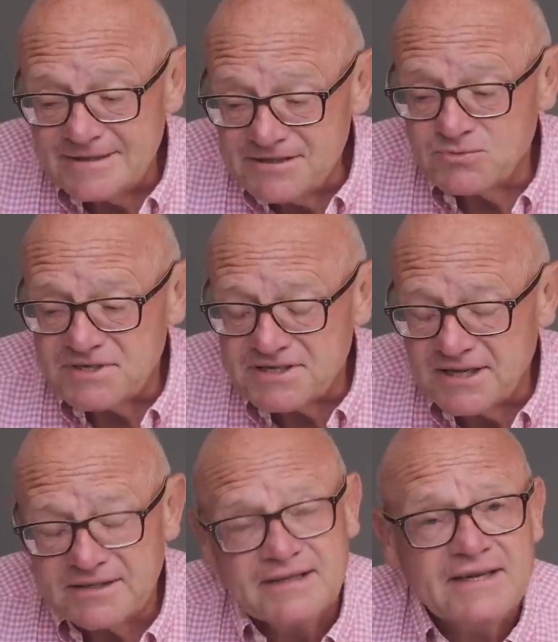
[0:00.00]
this was
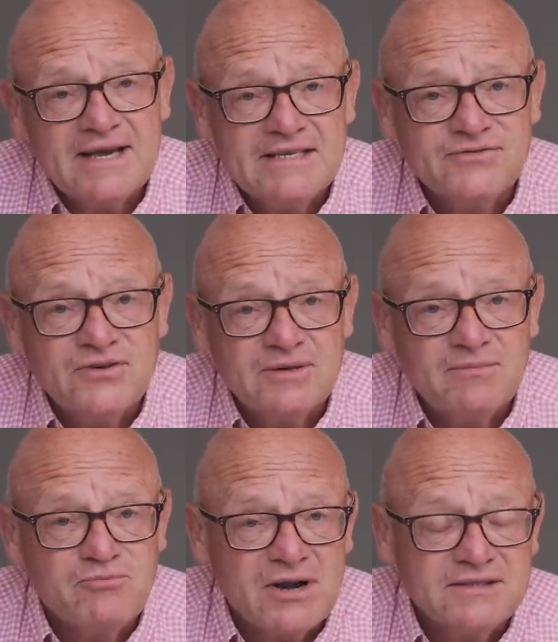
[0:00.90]
certainly the case for
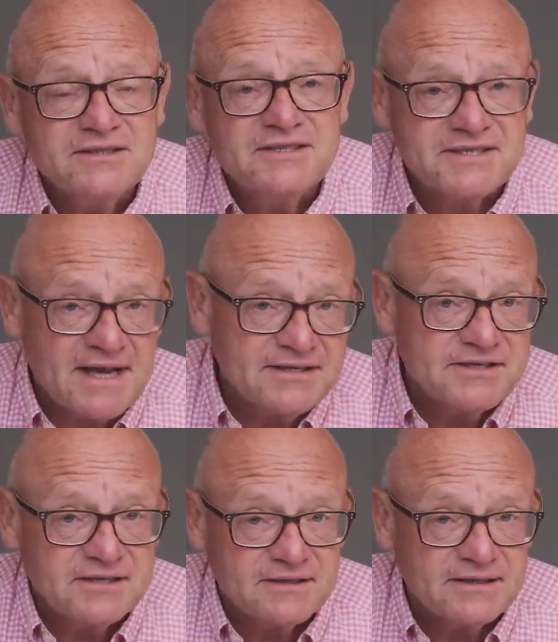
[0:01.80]
Brandon
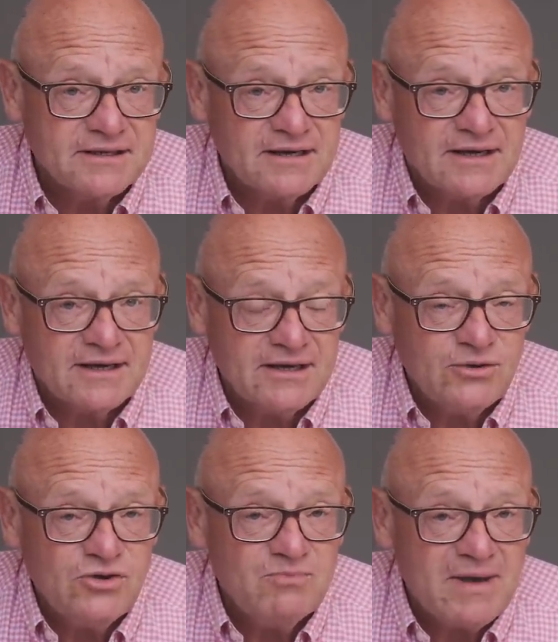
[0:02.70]
Stanton, who
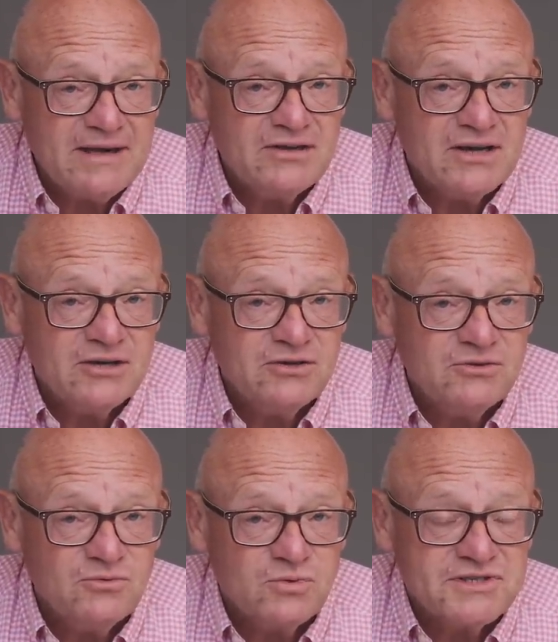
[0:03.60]
you may know
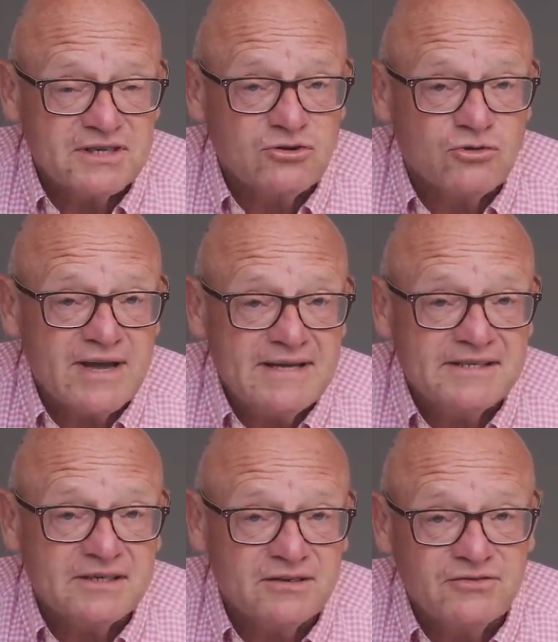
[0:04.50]
was the
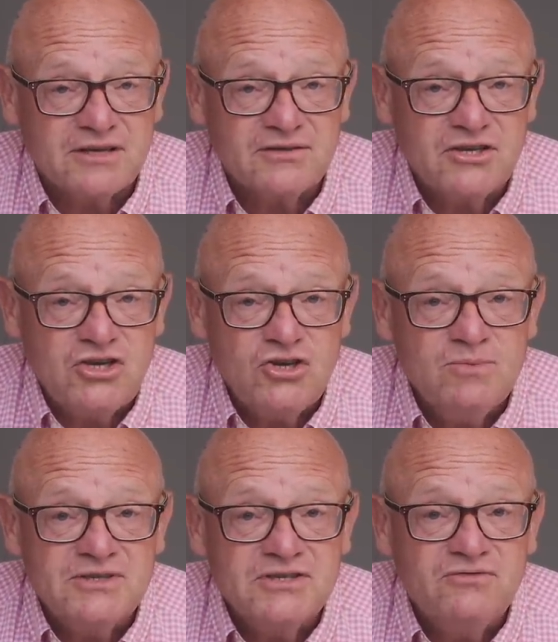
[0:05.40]
creator of the
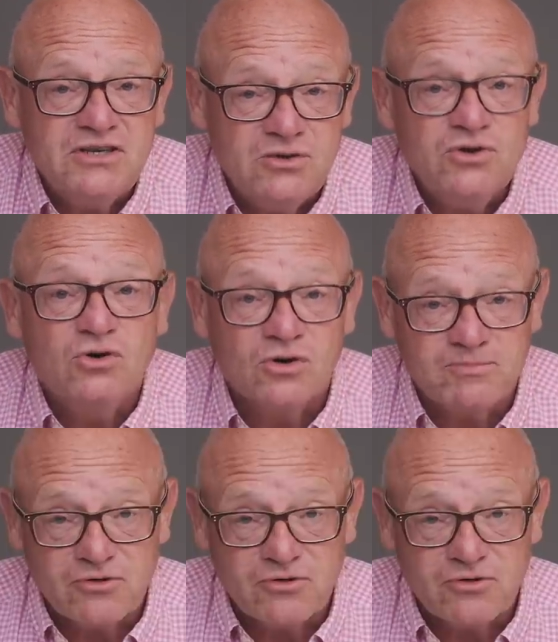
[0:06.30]
Humans of New York